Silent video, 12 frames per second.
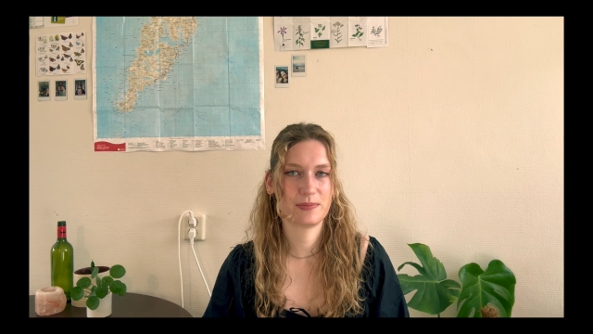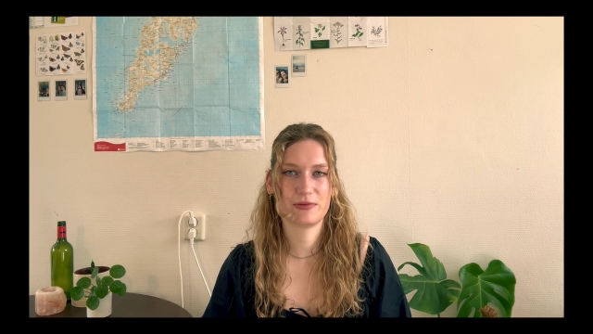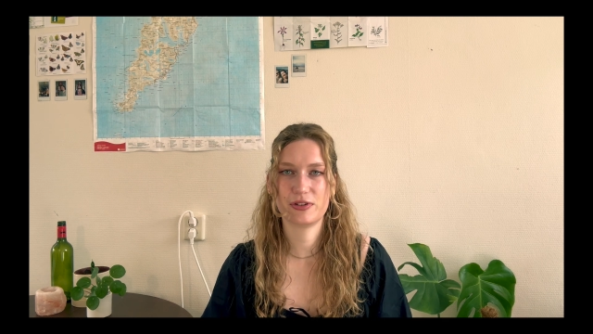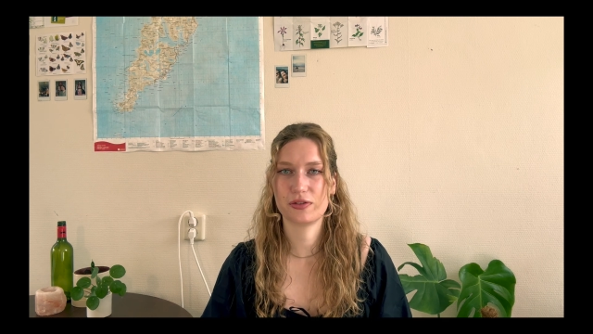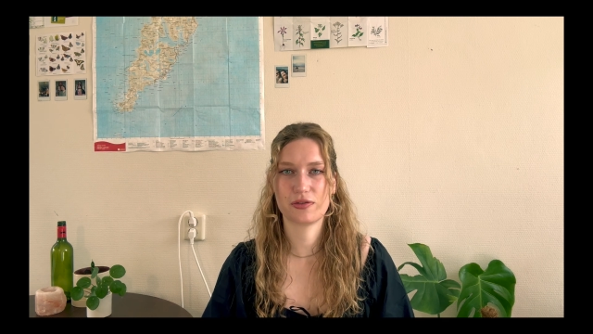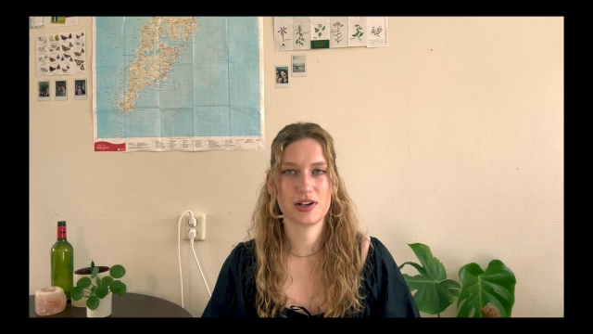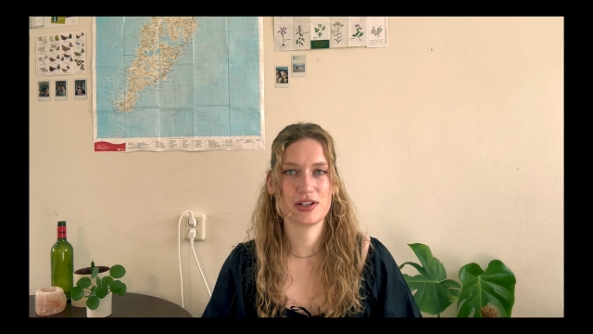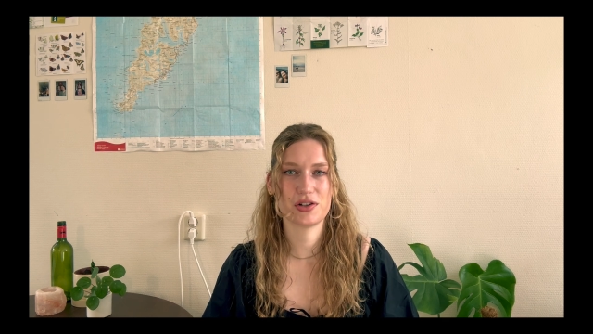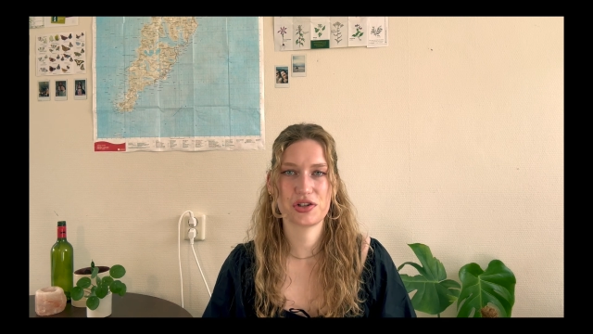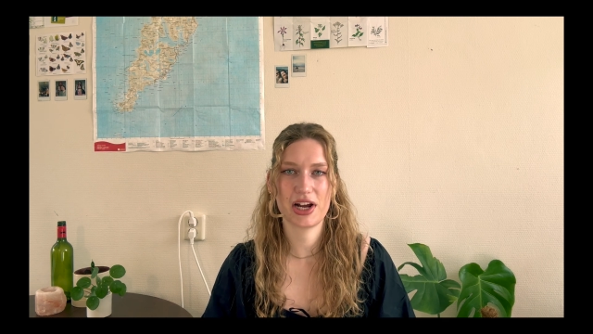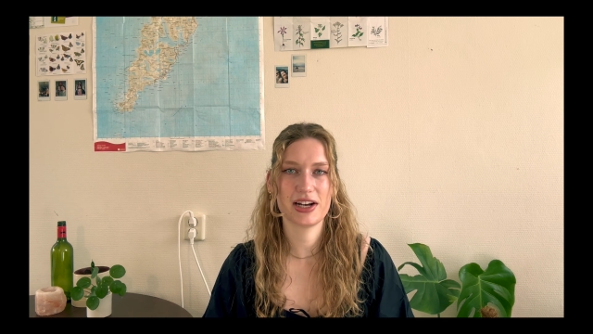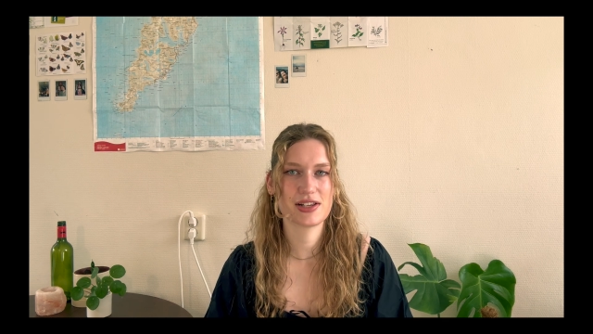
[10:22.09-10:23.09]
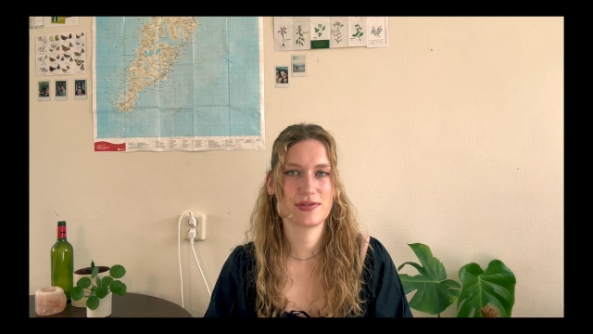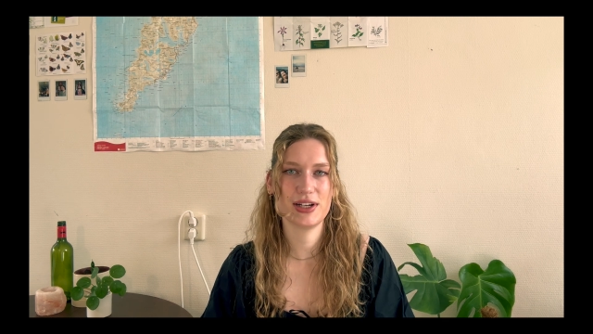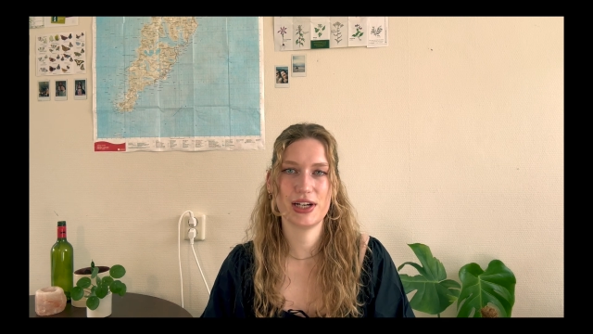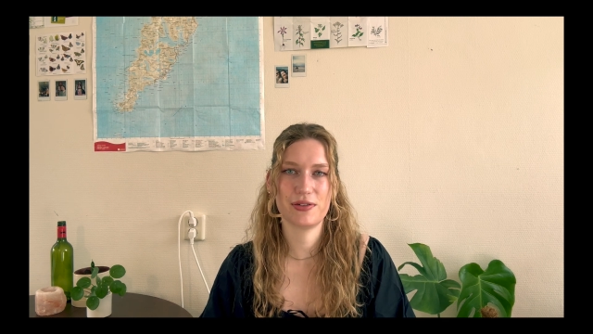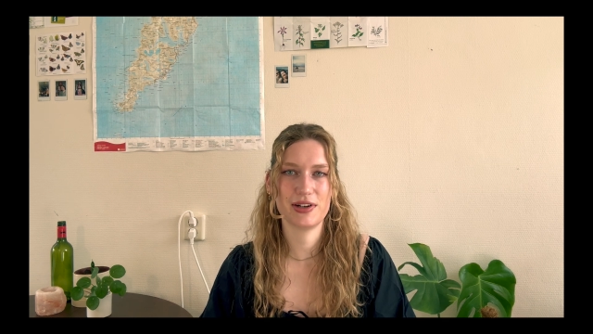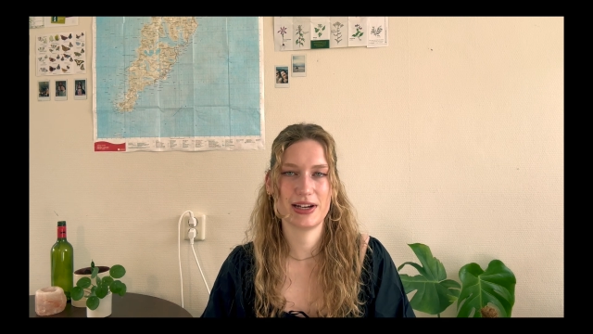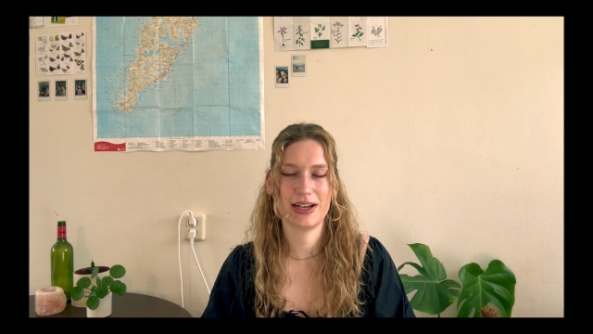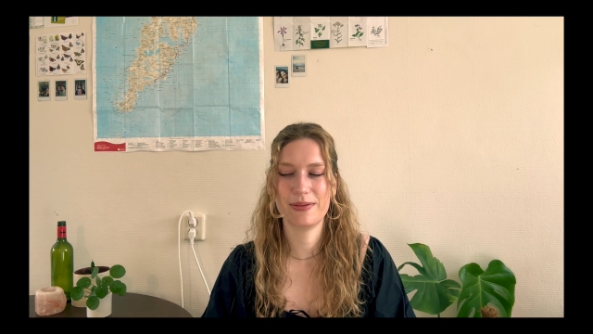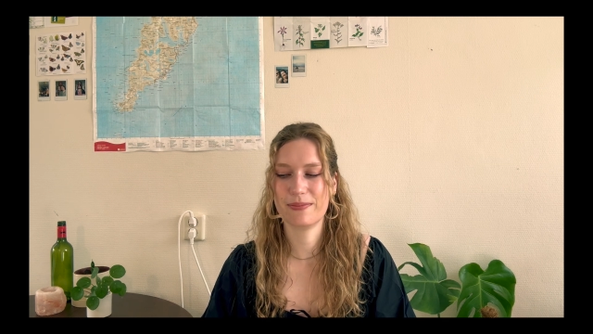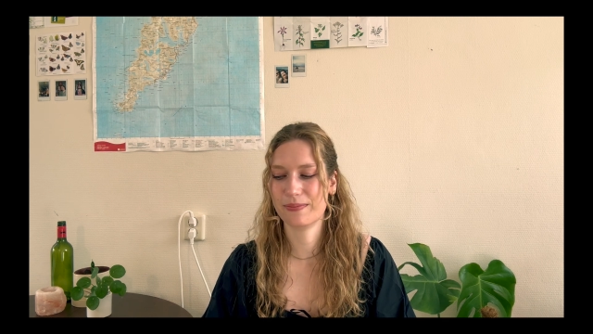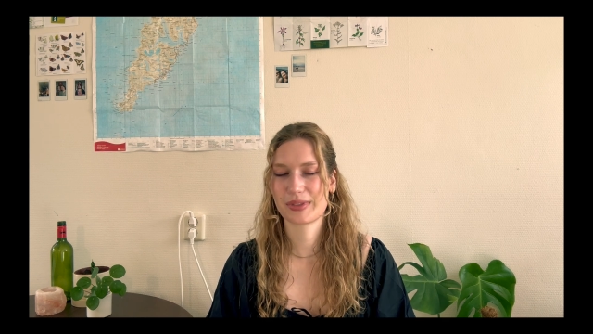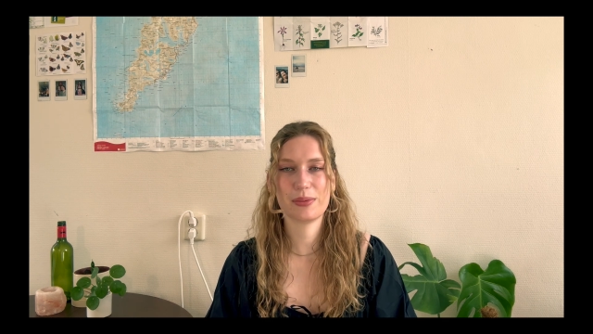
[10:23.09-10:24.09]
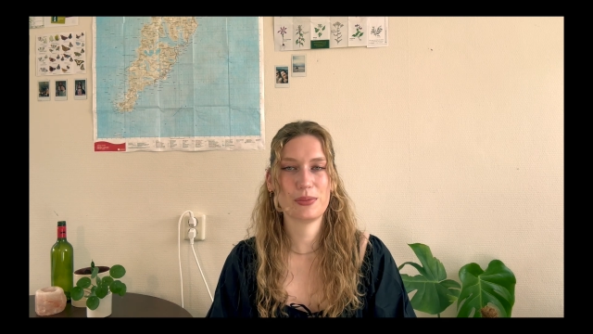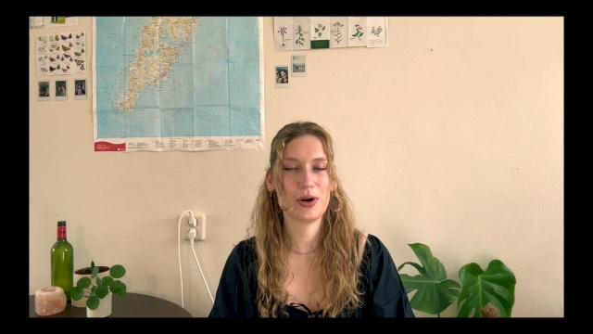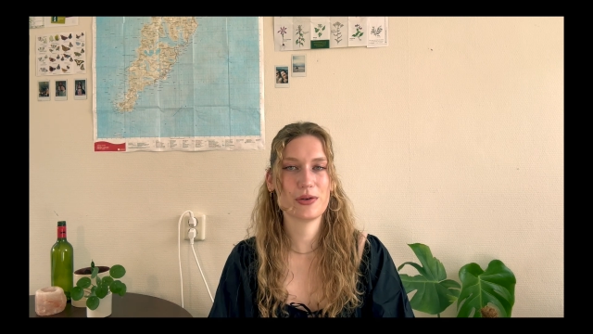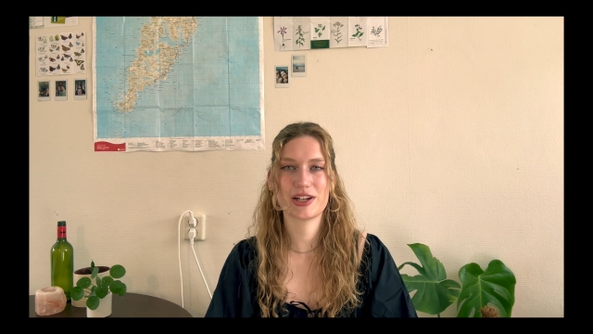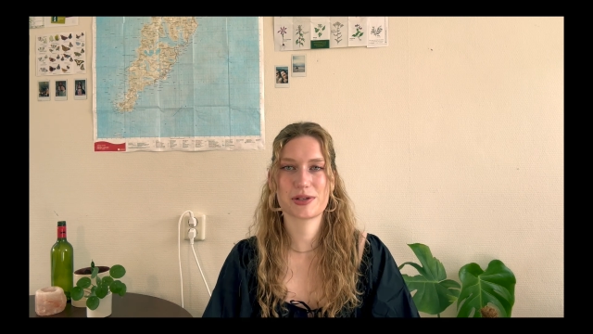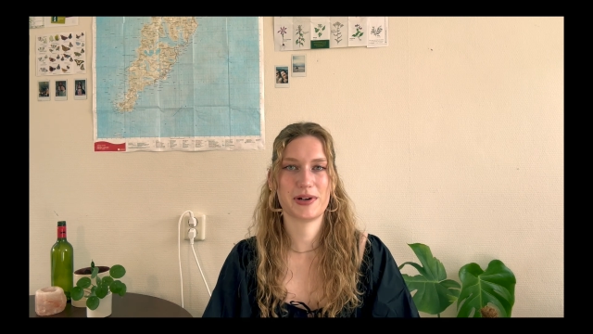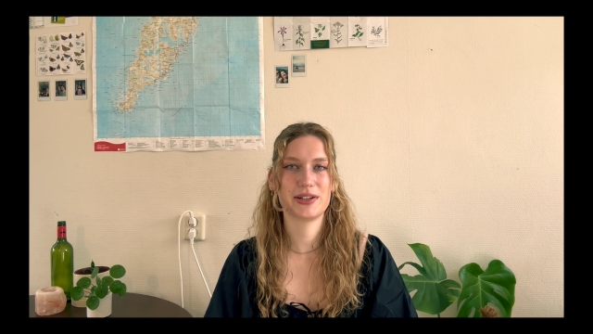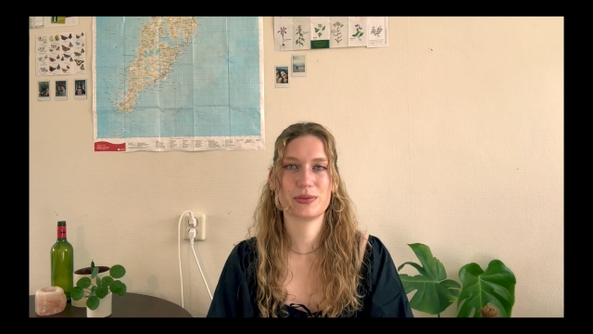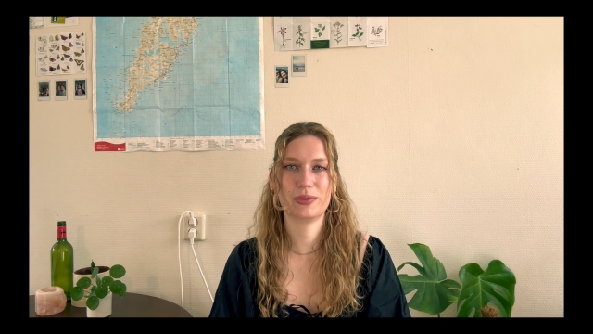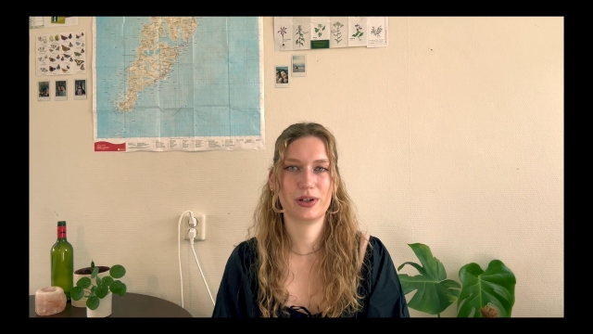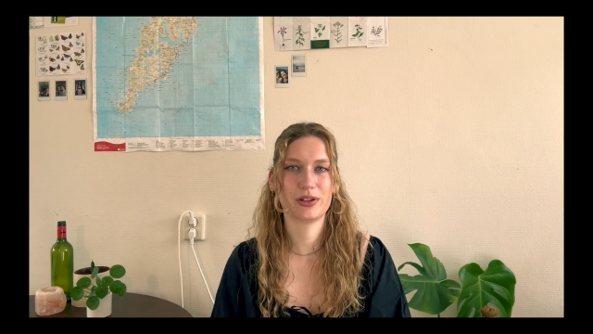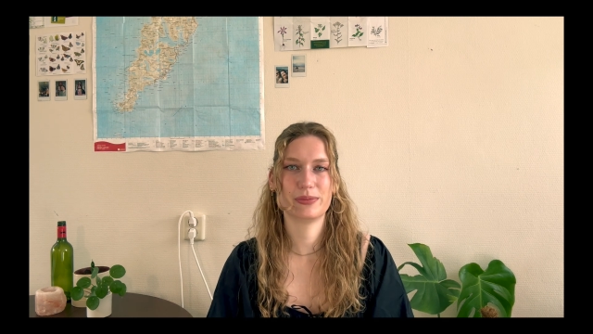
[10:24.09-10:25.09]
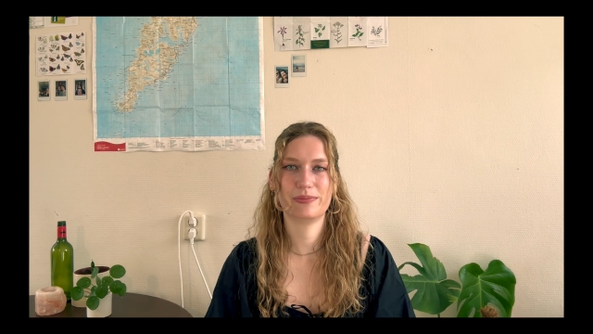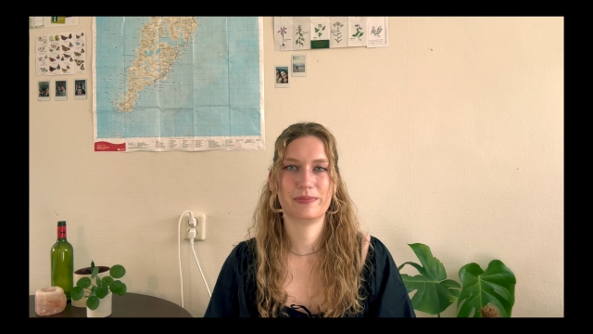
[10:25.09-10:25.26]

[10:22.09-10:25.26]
feel free to share this video with them. The more we spread the word, the